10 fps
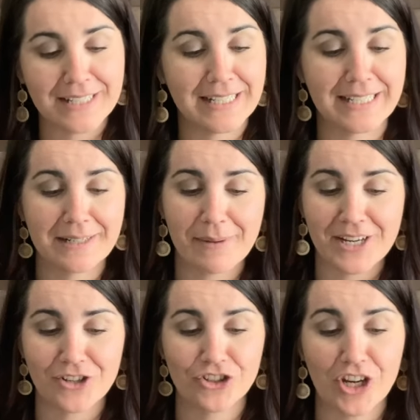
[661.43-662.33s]
it's to
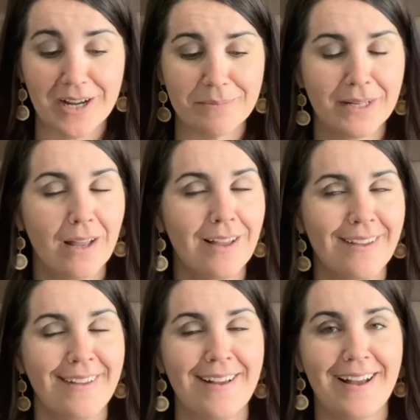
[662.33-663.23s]
make your job
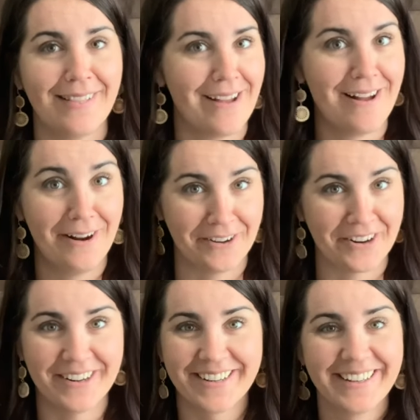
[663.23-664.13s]
a lot harder,